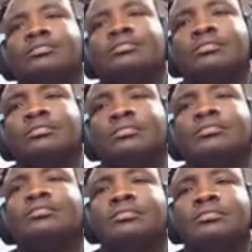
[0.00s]

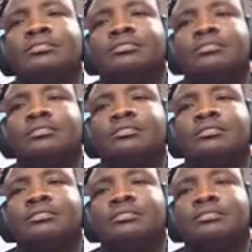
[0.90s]

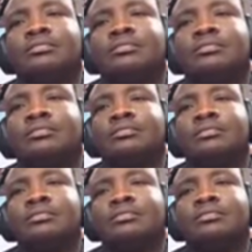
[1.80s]

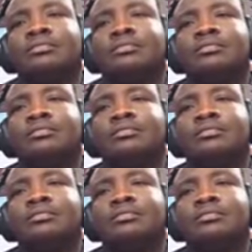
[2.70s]
(not speaking)